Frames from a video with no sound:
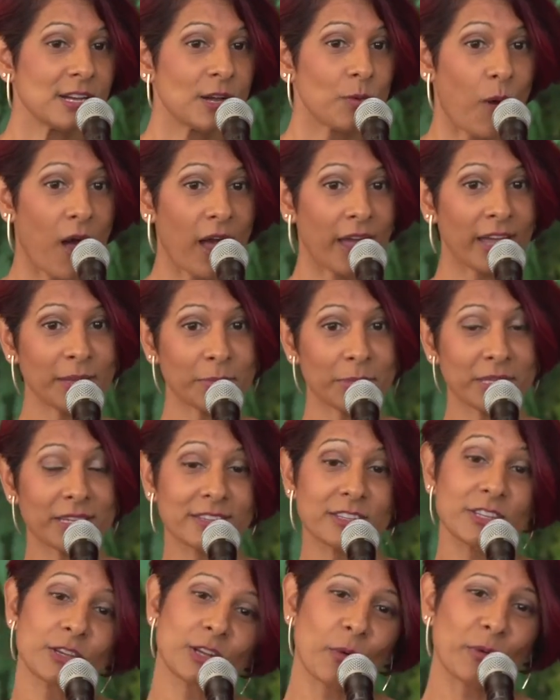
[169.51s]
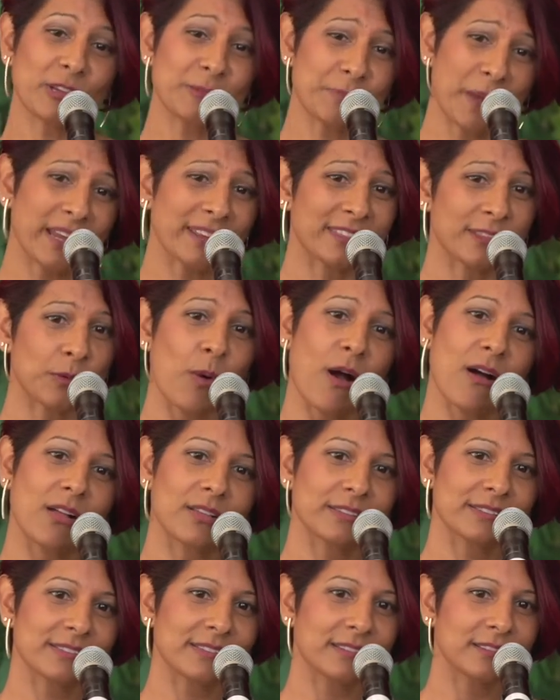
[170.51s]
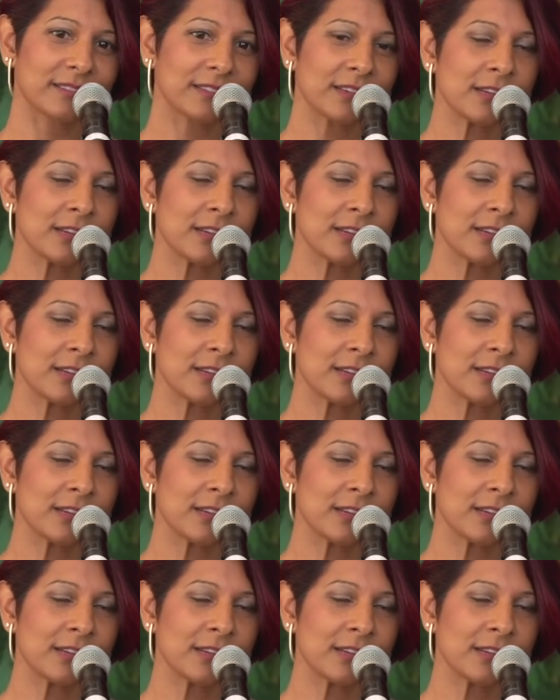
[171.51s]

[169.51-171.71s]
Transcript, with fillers: Why? Because you could always paint the walls